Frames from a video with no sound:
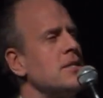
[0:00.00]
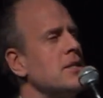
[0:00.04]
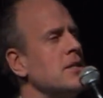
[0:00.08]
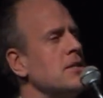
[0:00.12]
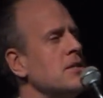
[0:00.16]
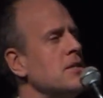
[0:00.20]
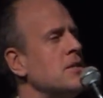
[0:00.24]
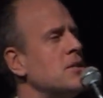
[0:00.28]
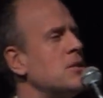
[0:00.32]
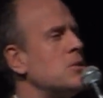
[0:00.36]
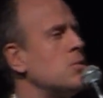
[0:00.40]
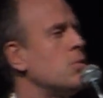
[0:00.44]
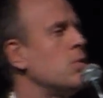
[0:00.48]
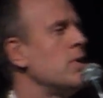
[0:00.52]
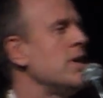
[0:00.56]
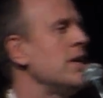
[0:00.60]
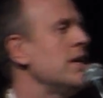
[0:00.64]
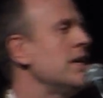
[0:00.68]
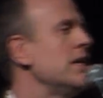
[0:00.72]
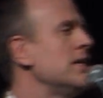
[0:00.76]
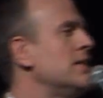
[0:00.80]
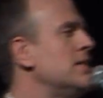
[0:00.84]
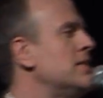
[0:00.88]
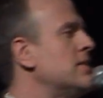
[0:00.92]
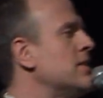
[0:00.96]
and
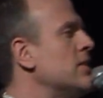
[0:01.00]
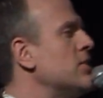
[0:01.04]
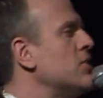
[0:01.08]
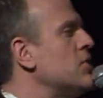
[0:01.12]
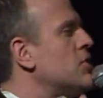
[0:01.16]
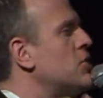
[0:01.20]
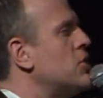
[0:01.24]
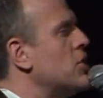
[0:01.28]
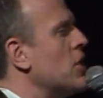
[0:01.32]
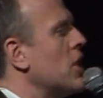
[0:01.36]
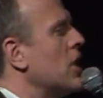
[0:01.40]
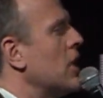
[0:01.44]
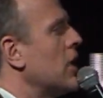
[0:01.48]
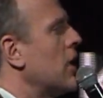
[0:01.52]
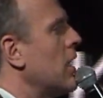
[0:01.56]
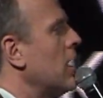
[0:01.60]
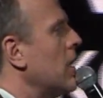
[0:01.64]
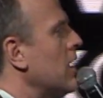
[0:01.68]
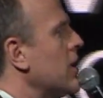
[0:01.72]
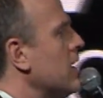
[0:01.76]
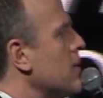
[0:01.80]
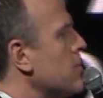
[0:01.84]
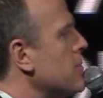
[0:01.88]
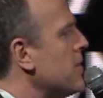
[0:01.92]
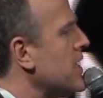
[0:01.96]
Swedes and
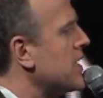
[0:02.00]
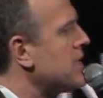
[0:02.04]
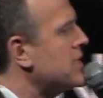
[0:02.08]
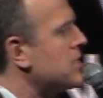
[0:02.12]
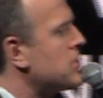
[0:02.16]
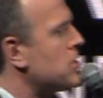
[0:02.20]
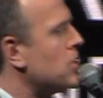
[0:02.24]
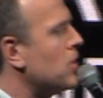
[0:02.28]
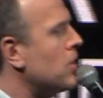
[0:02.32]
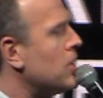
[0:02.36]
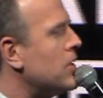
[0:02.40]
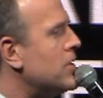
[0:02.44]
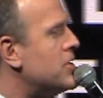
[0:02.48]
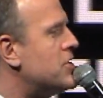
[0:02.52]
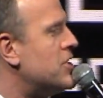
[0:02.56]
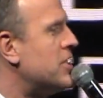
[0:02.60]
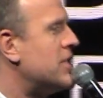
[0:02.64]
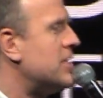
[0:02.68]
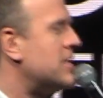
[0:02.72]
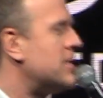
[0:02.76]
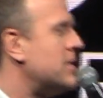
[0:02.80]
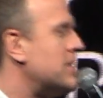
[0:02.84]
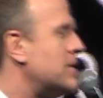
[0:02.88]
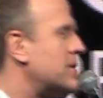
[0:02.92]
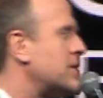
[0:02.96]
juggling
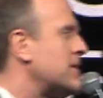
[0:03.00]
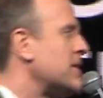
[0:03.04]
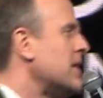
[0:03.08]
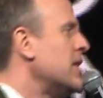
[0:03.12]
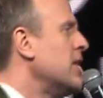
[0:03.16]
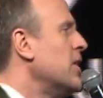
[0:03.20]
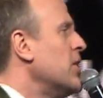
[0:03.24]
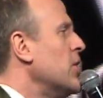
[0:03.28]
mixologists,